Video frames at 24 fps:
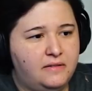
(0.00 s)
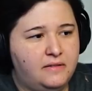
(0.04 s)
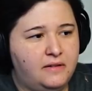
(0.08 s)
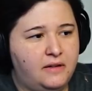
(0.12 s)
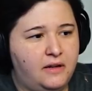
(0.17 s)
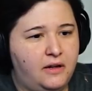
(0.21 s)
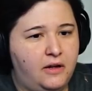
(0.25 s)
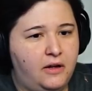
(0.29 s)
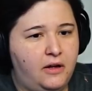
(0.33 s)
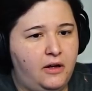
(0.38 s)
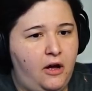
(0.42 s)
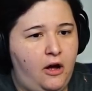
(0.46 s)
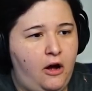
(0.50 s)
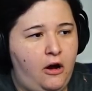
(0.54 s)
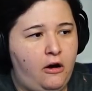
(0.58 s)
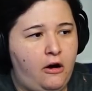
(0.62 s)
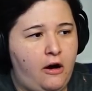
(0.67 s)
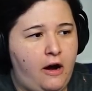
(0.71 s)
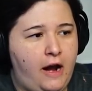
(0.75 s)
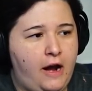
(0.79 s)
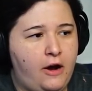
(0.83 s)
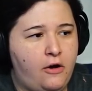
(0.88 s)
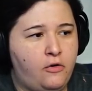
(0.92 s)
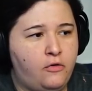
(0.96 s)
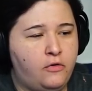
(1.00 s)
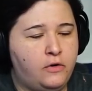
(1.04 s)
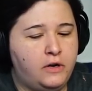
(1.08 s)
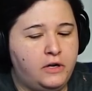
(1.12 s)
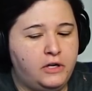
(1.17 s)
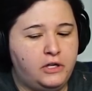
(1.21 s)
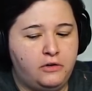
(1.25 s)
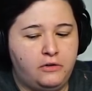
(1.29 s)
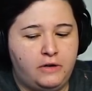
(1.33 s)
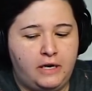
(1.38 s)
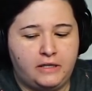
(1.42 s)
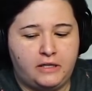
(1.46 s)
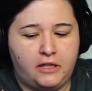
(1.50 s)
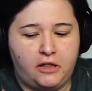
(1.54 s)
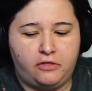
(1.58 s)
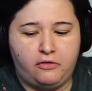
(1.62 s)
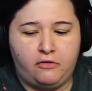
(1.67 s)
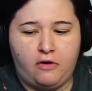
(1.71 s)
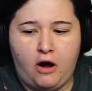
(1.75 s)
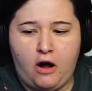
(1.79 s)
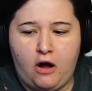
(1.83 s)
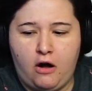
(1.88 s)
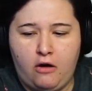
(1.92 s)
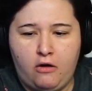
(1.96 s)
Uh, all right, Una, you get the
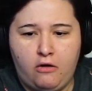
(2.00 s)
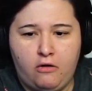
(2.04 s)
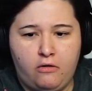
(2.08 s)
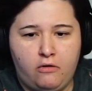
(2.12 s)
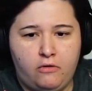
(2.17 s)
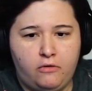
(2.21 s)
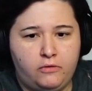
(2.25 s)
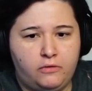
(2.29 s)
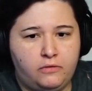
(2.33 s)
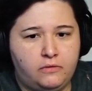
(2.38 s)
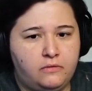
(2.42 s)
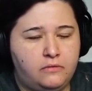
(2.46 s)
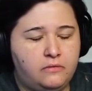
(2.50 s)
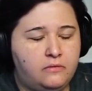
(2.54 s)
throne.